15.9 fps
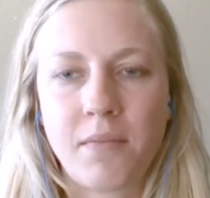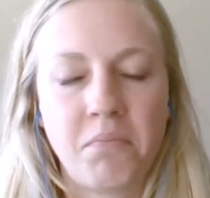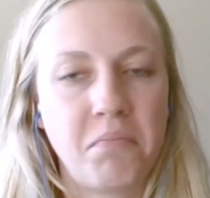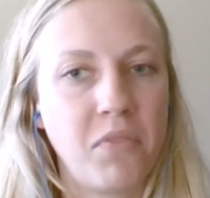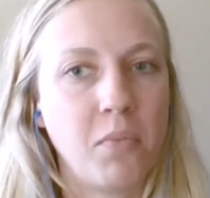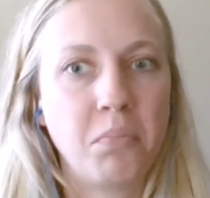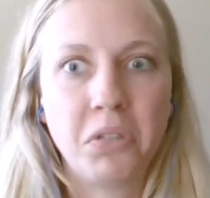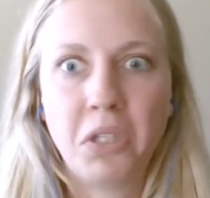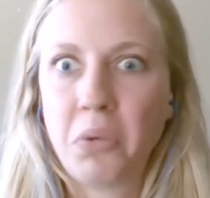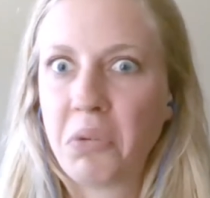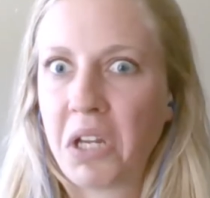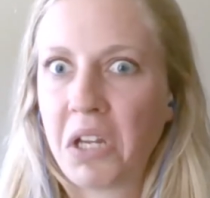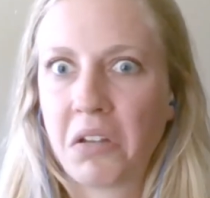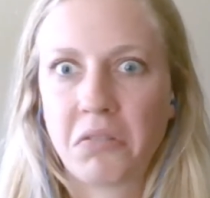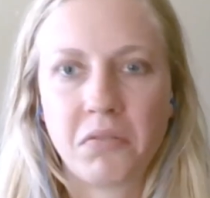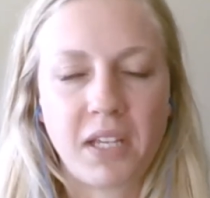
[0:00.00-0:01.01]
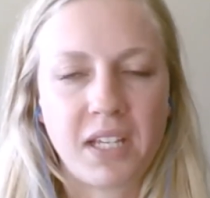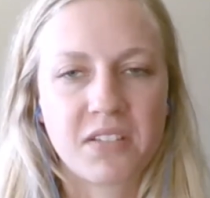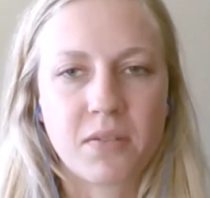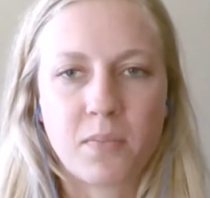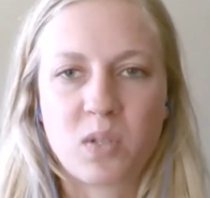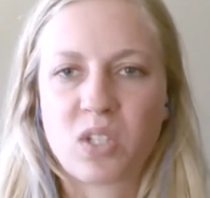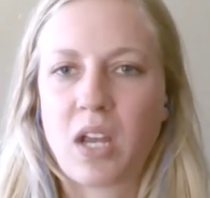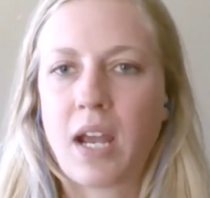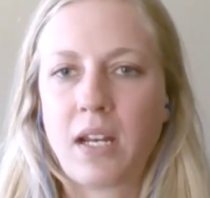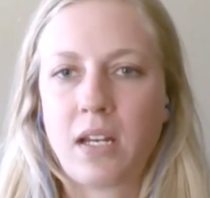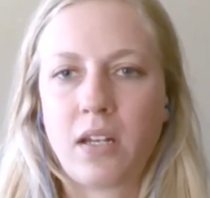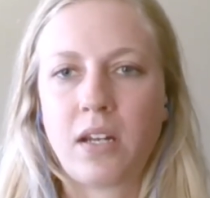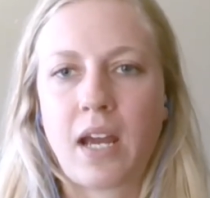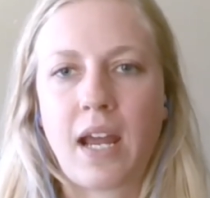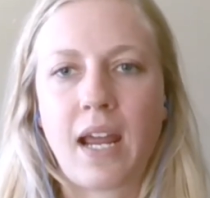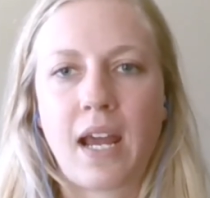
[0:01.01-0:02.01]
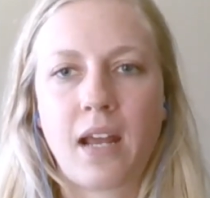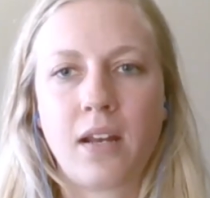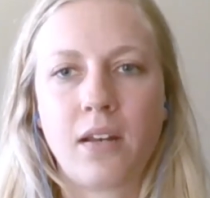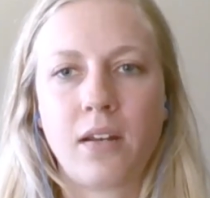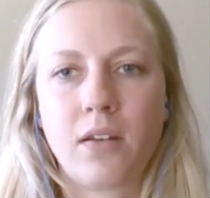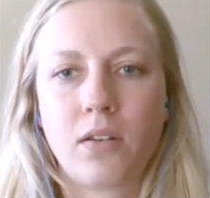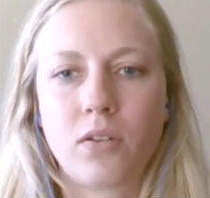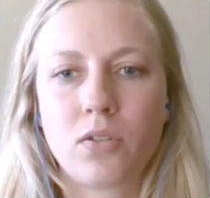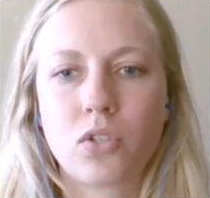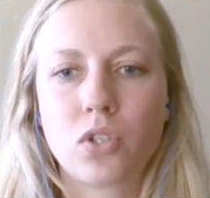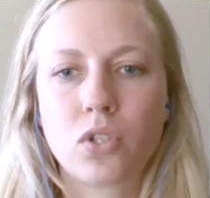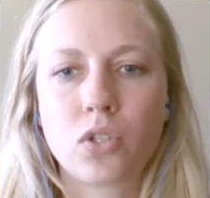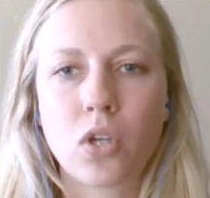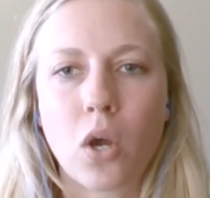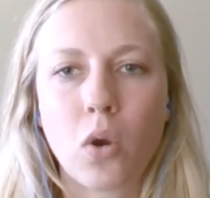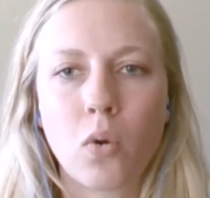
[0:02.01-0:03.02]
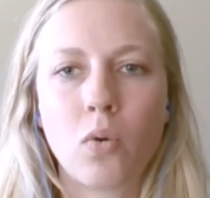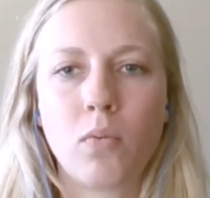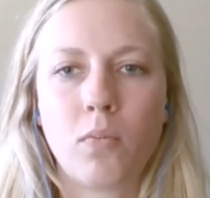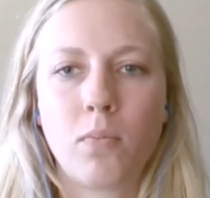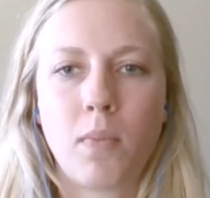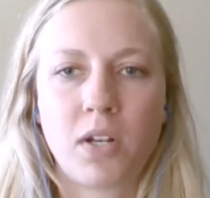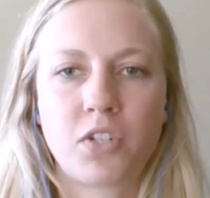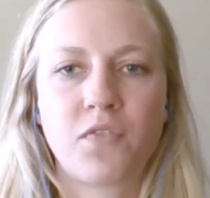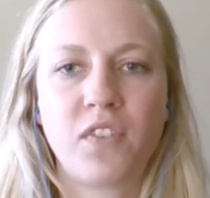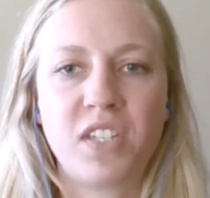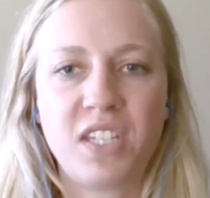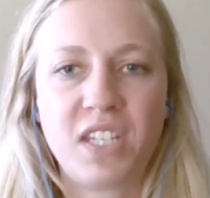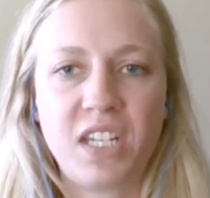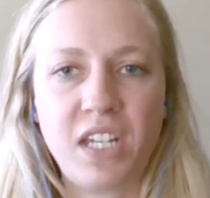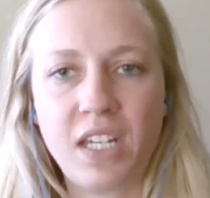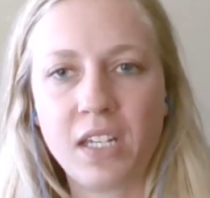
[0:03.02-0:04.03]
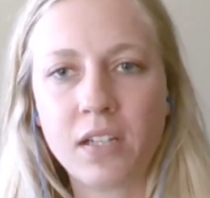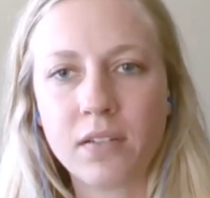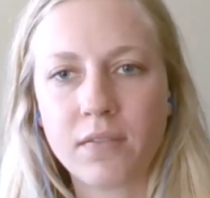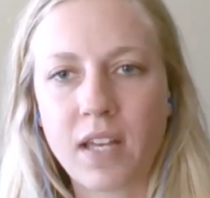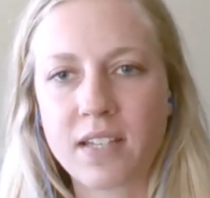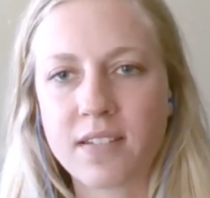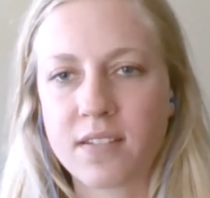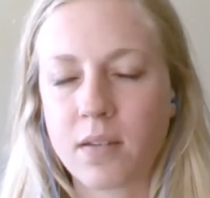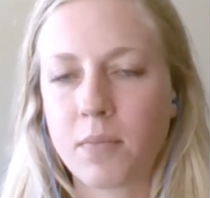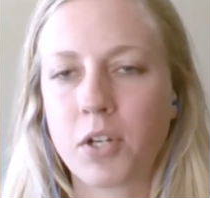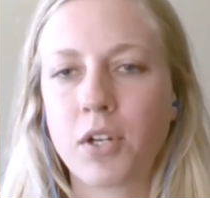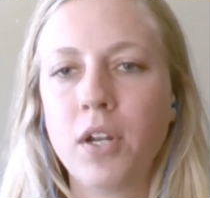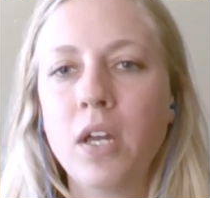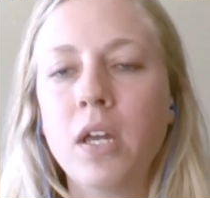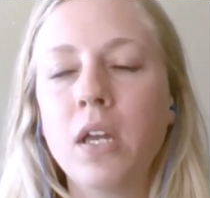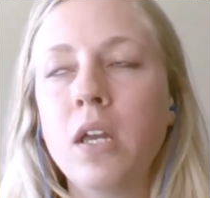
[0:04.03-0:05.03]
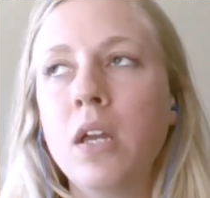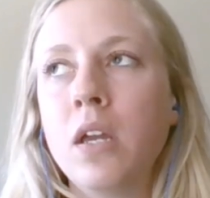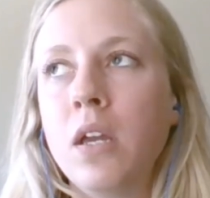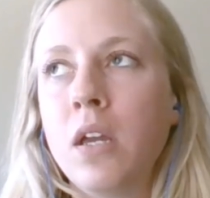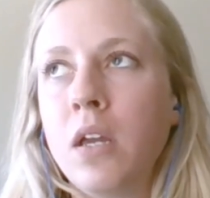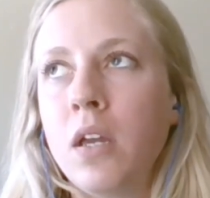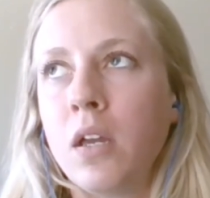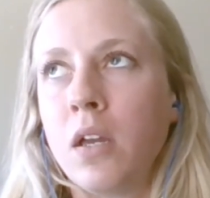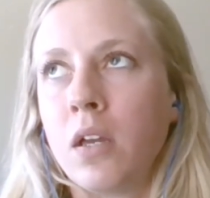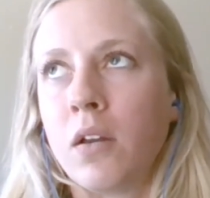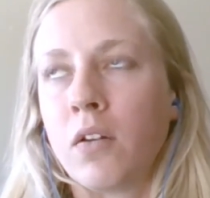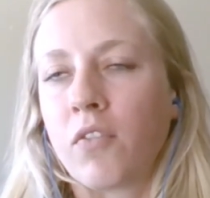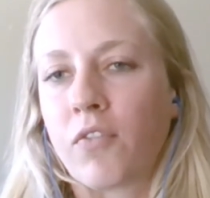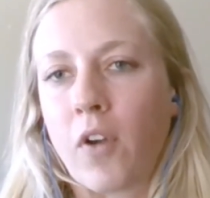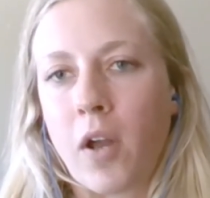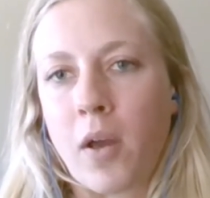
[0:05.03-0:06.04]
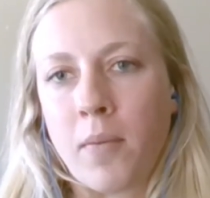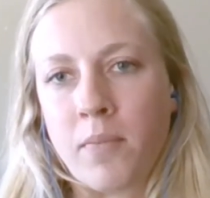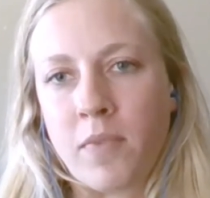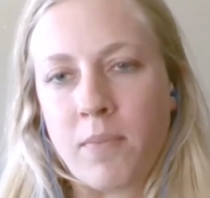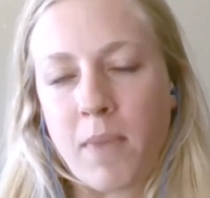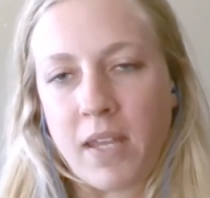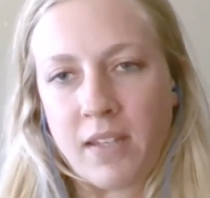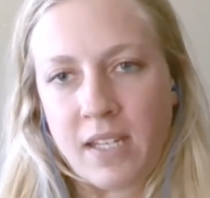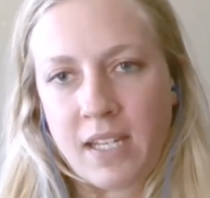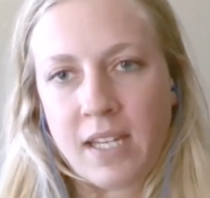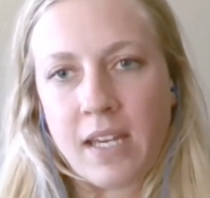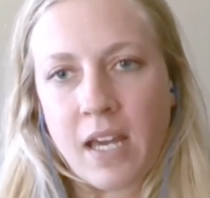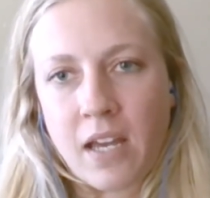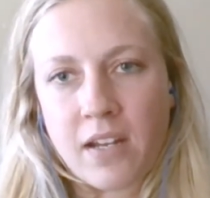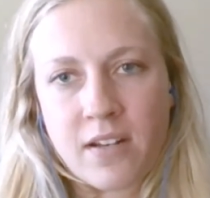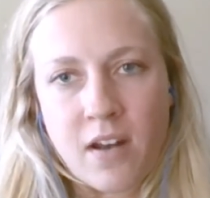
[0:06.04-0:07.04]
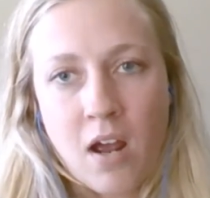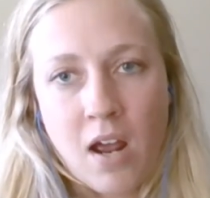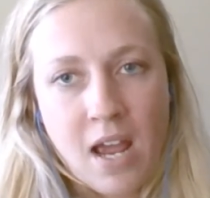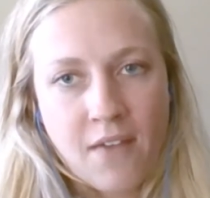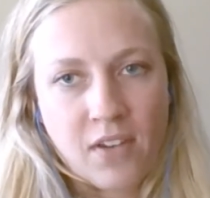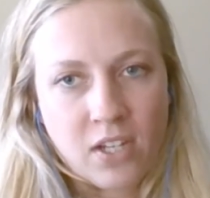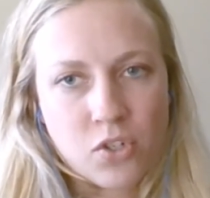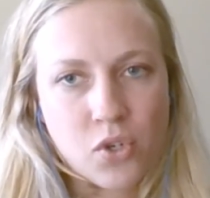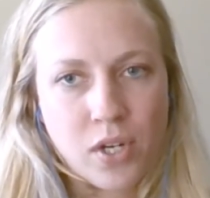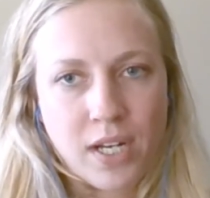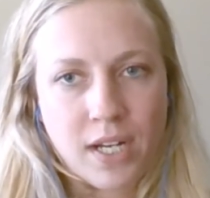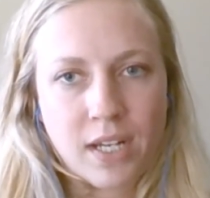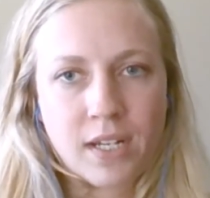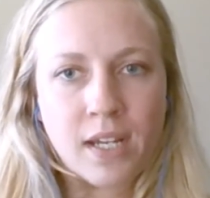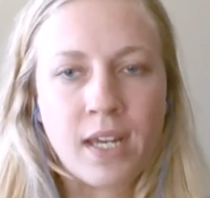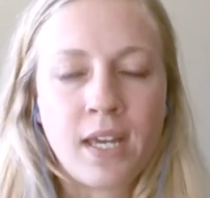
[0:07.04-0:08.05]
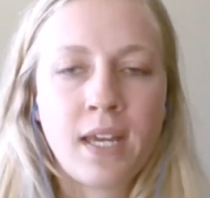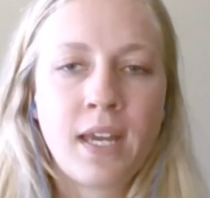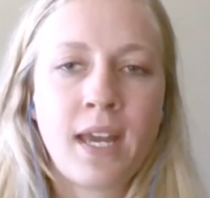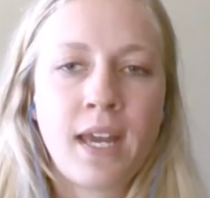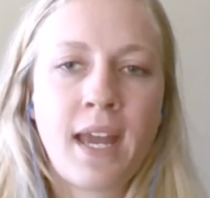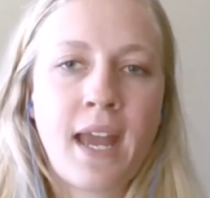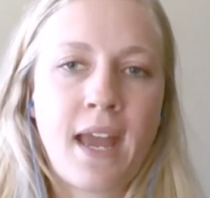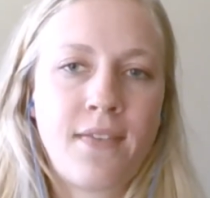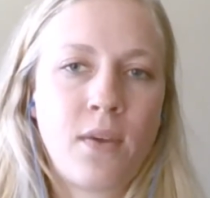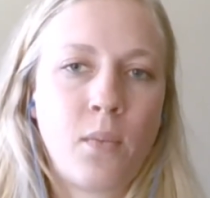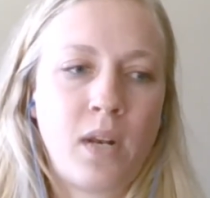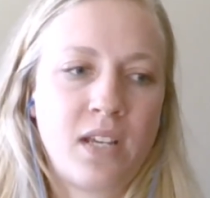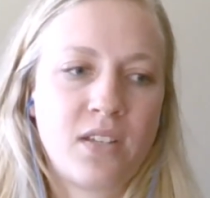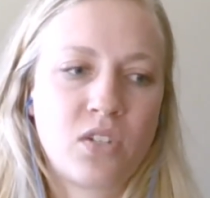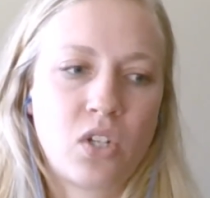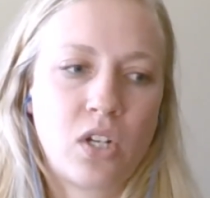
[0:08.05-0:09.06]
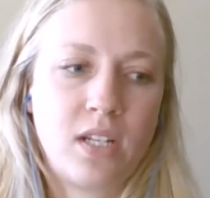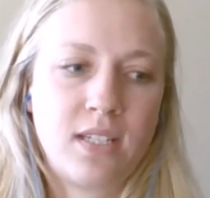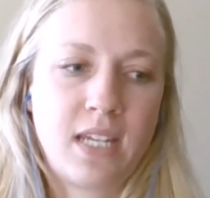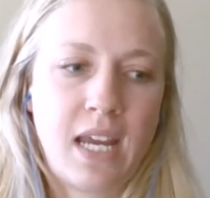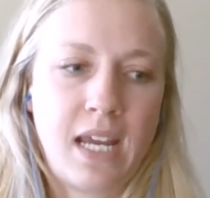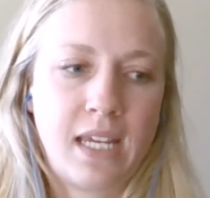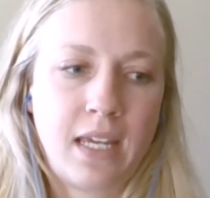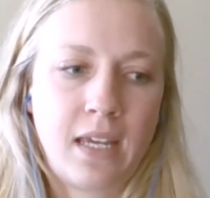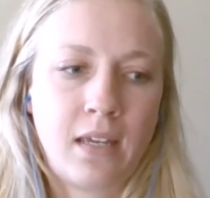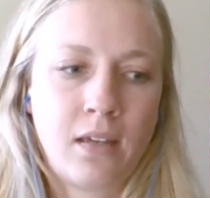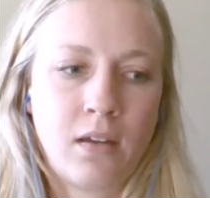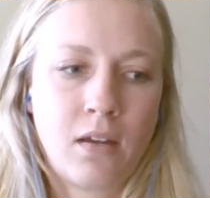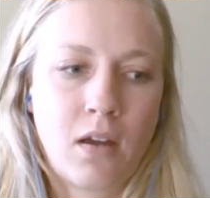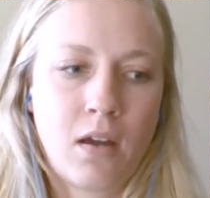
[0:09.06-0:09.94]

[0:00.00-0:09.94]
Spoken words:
the bloating like subsided. I had so much fatigue last summer from my leaky gut and not having it treated. And then when I started taking